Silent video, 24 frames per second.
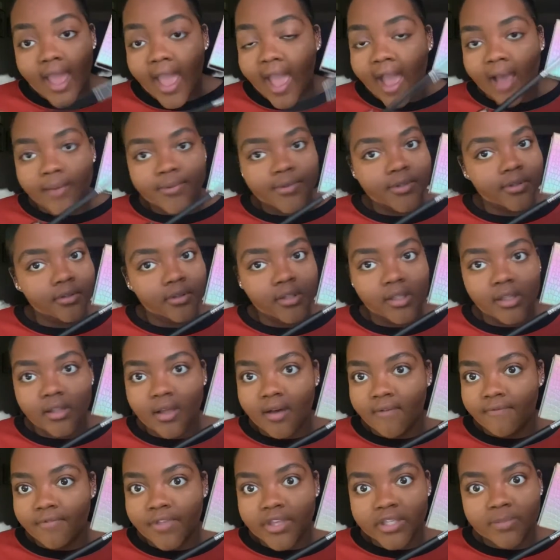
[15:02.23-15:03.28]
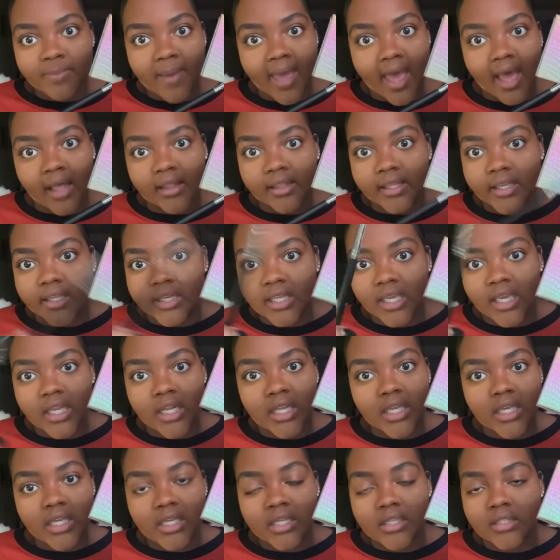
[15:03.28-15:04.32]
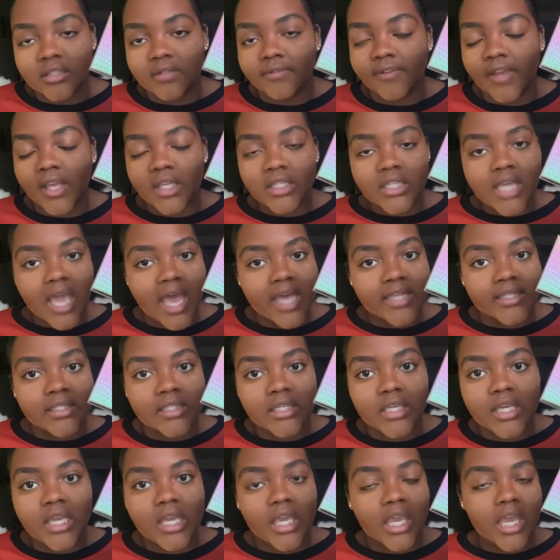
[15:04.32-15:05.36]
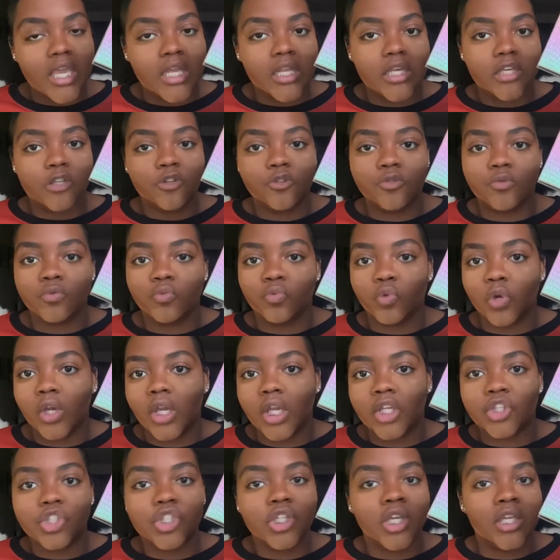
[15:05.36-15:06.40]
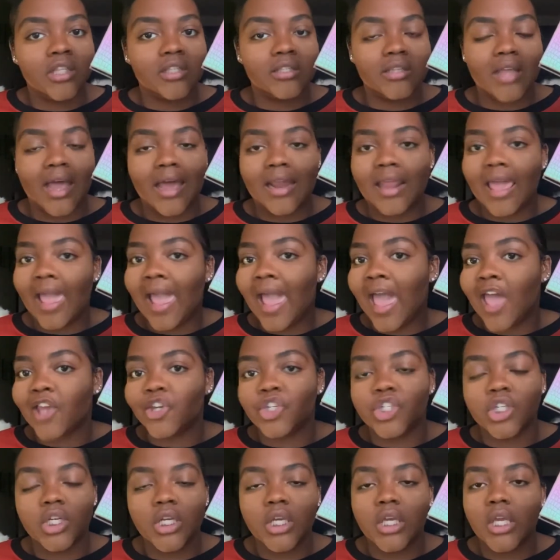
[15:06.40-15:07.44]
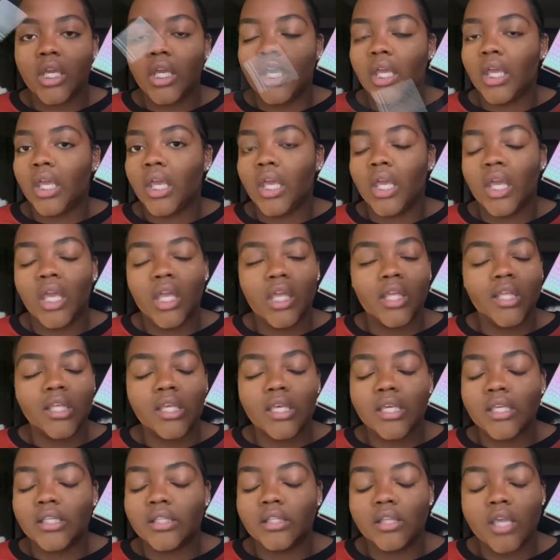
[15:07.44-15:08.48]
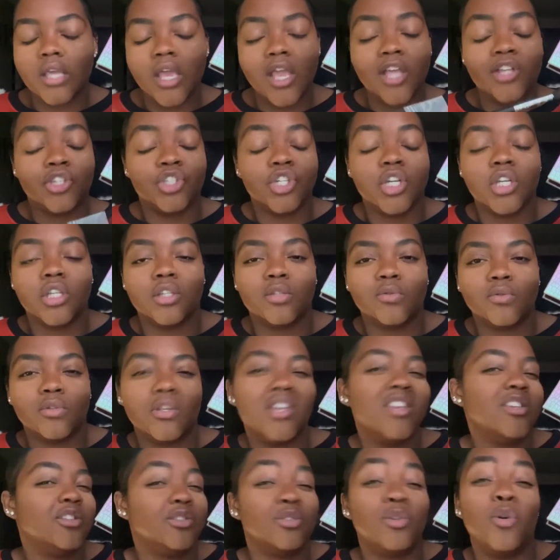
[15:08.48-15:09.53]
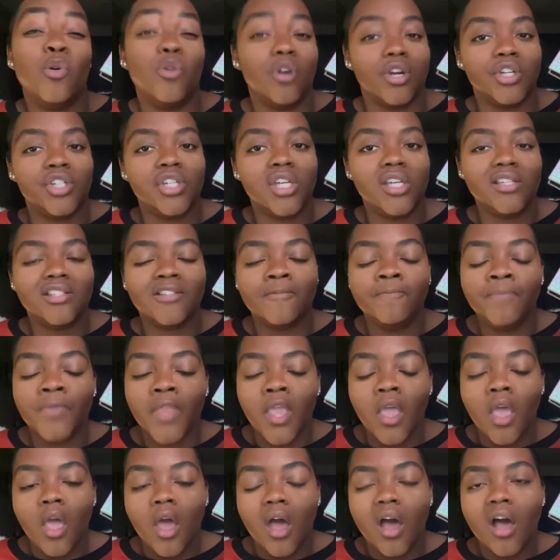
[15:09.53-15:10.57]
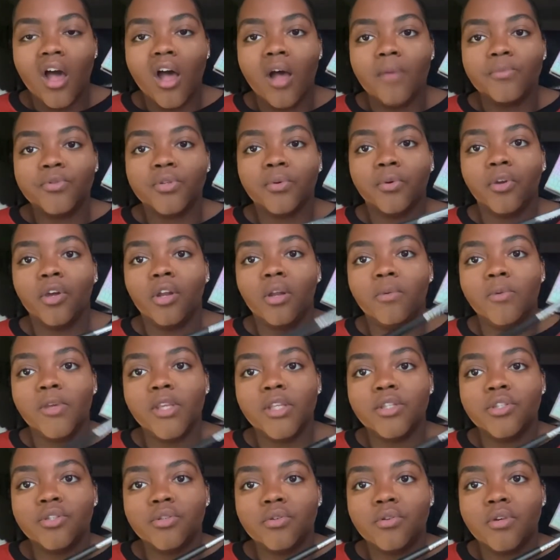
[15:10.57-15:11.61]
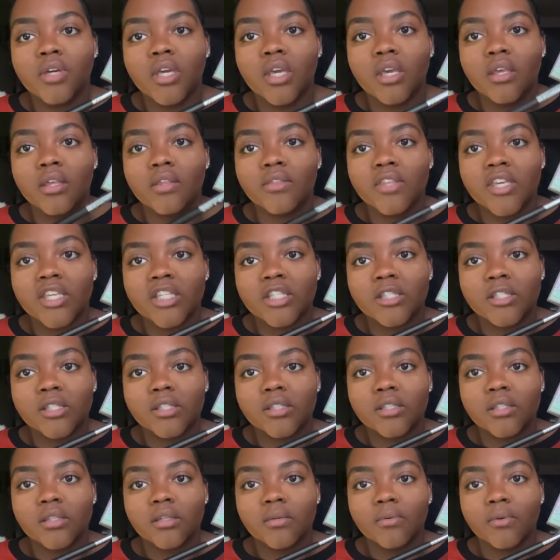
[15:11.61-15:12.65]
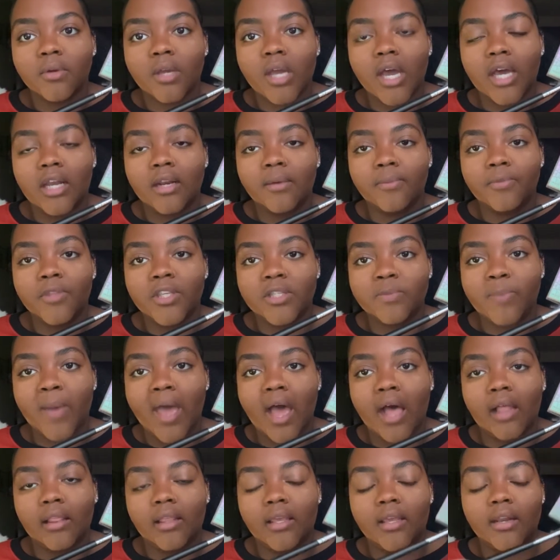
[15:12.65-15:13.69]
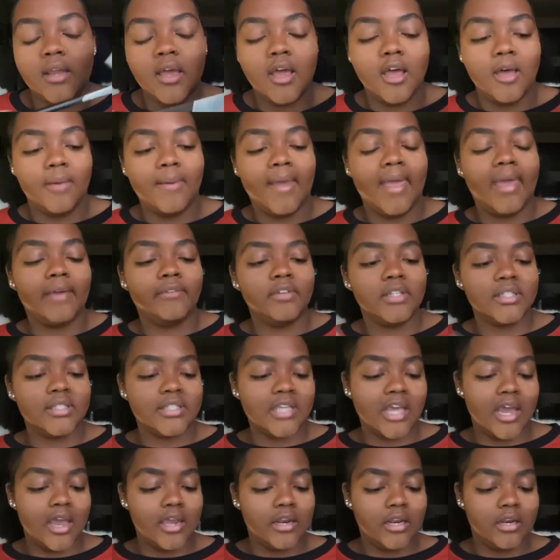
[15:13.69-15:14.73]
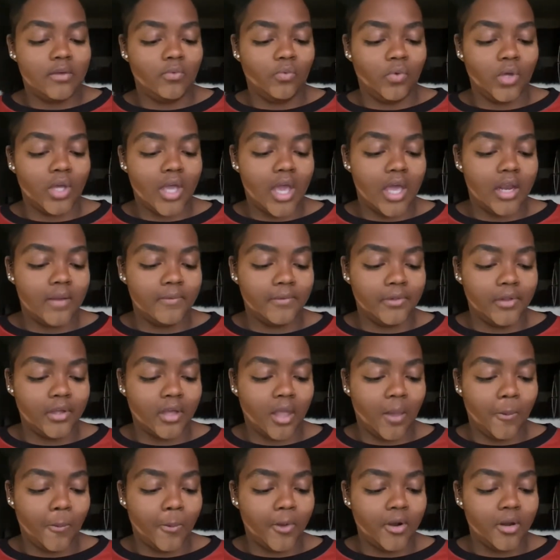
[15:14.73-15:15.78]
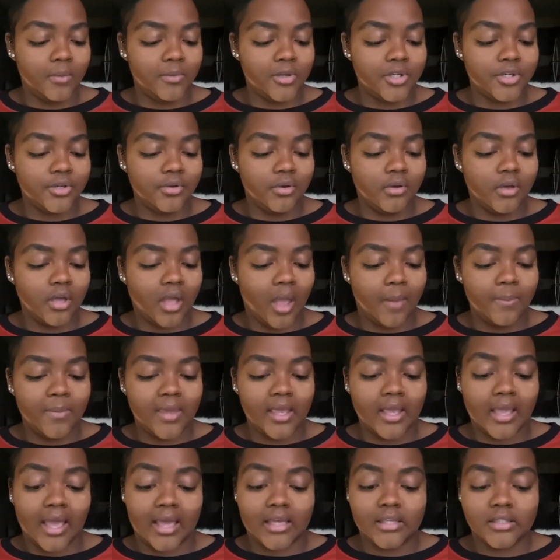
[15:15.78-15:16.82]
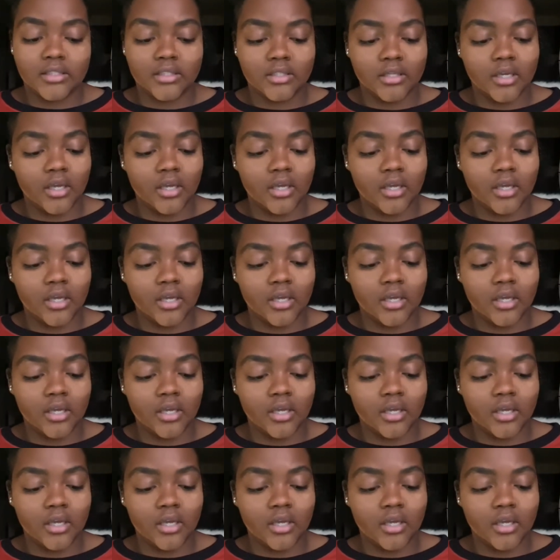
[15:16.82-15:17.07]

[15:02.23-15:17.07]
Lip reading: absolutely love this palette. It is fantastic. It is rich. It's not ashy. It just is gorgeous. So we're gonna be doing this palette. I haven't decided what kind of look I'm gonna be doing. I mean, guys,